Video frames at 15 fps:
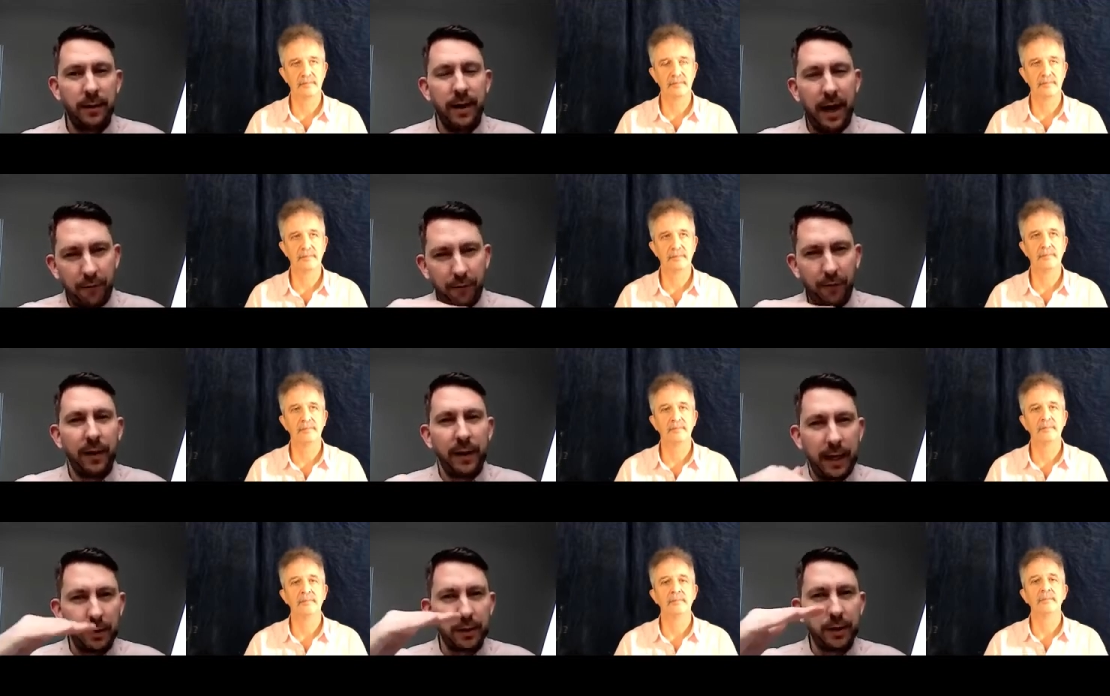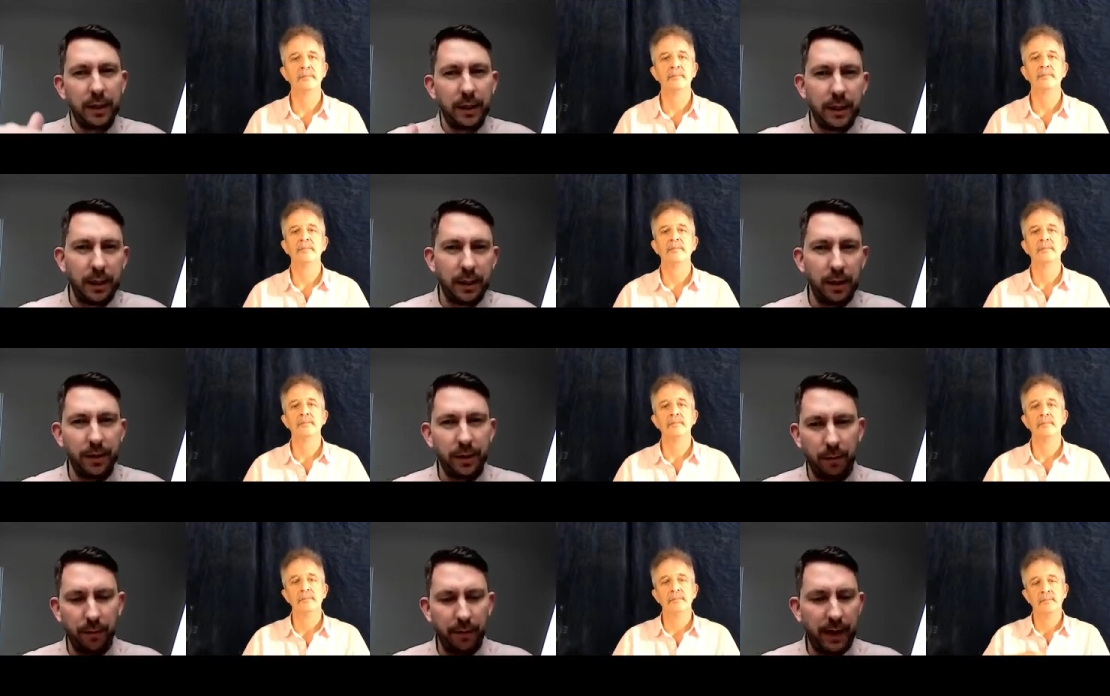Speaker 1: everything else that sits on
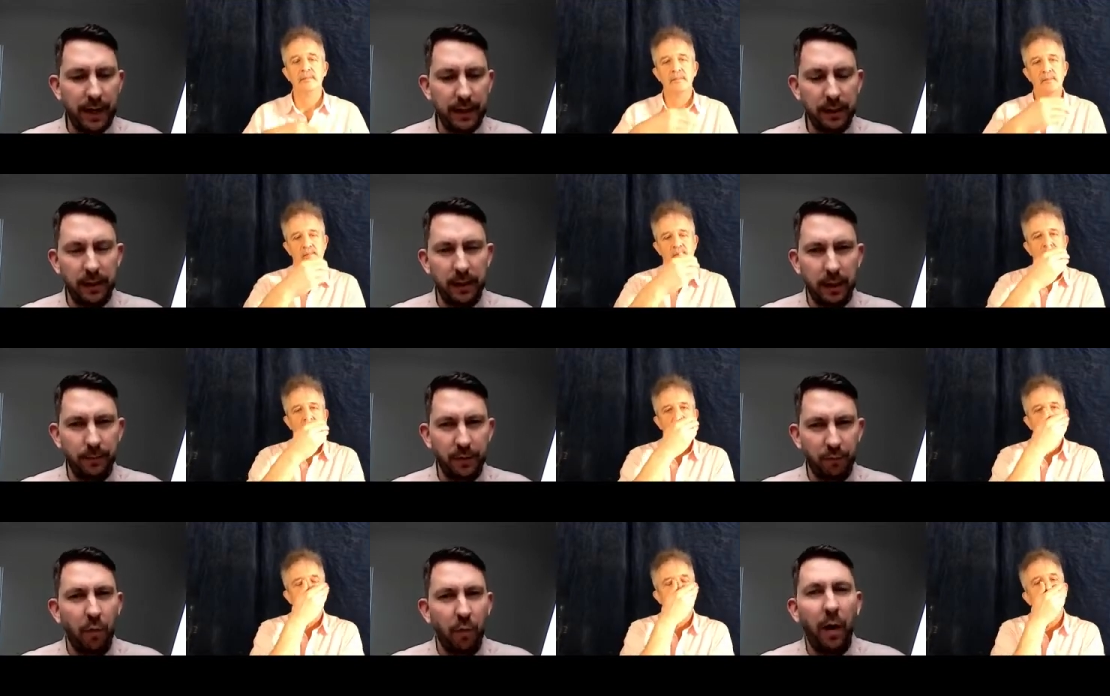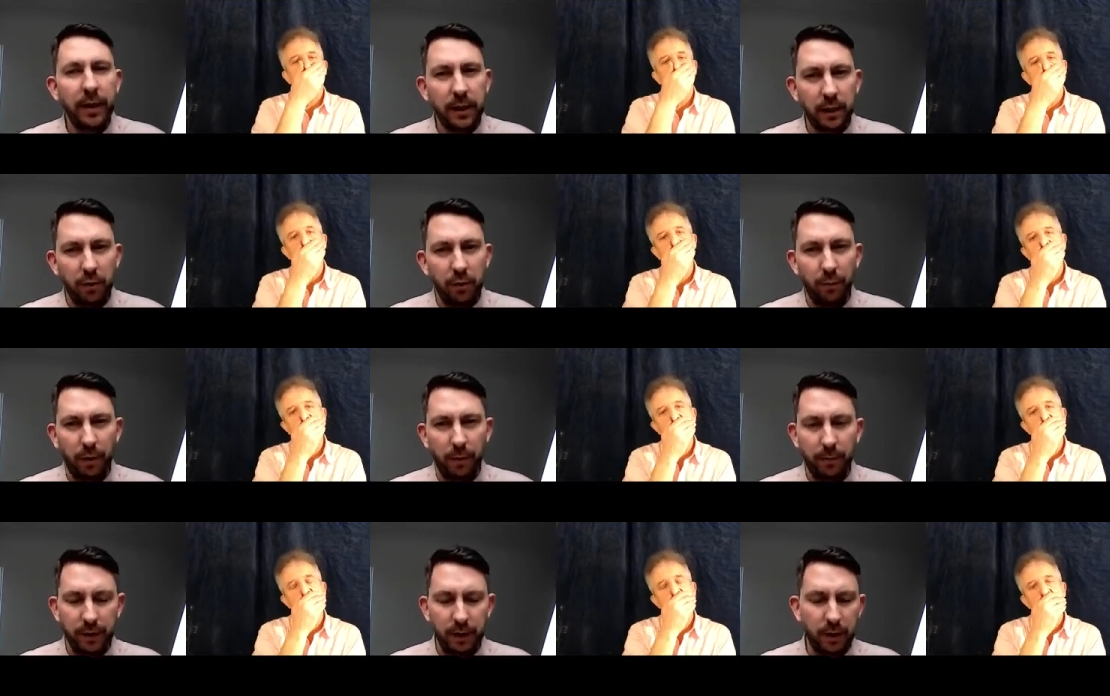top of that in terms of writing your
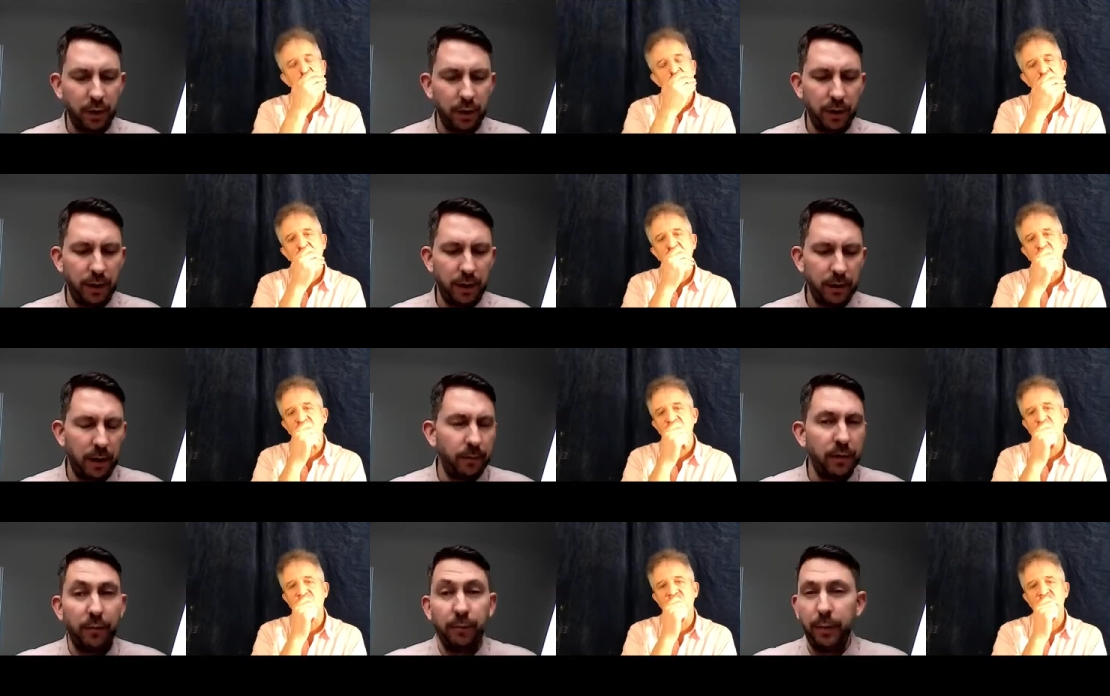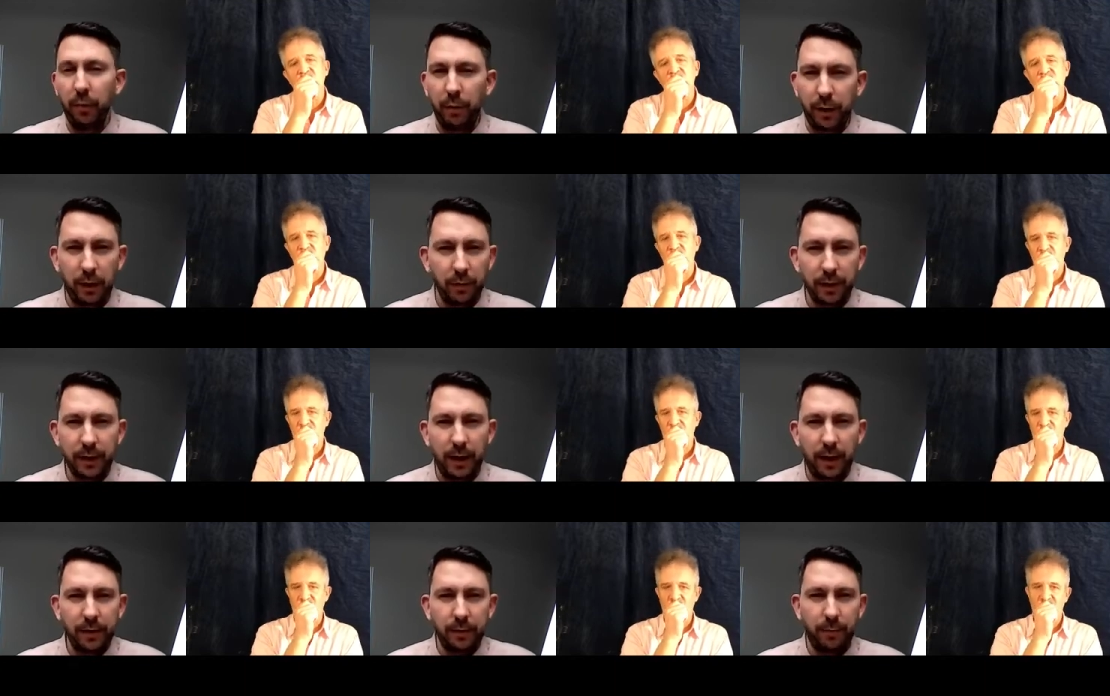proposition, in terms of building your
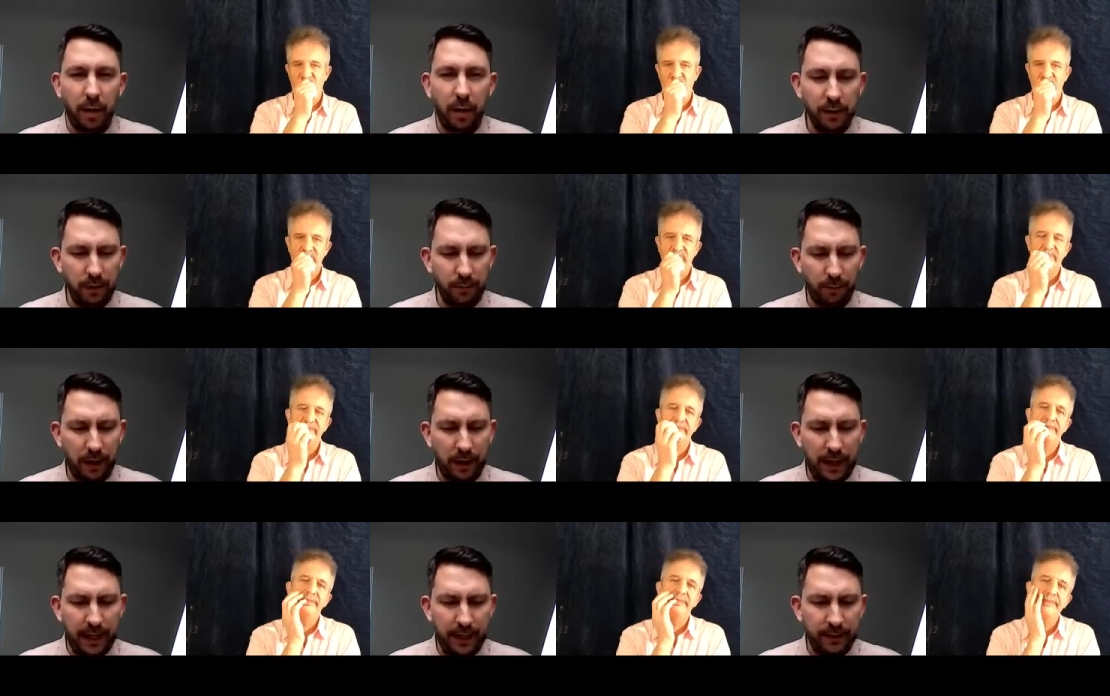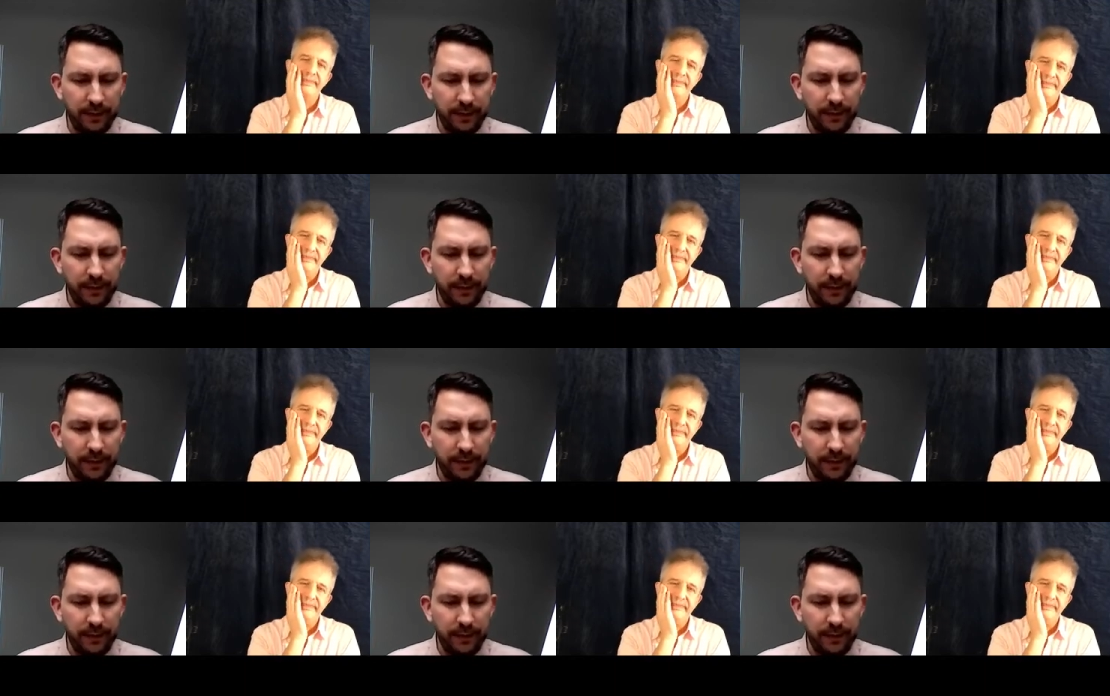sales and marketing plan,